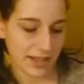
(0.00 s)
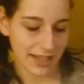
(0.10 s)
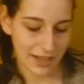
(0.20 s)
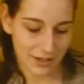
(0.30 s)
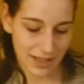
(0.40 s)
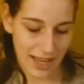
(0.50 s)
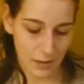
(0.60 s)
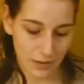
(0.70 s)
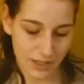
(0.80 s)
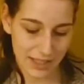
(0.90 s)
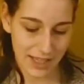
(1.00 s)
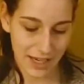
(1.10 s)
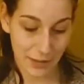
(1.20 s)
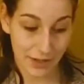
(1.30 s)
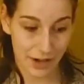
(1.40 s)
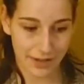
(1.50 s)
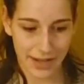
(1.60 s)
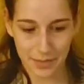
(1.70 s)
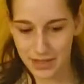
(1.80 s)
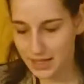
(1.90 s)
on the outside, we'll just hit it with our
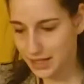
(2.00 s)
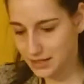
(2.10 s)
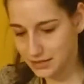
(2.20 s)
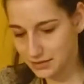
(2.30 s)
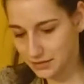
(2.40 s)
lamp again.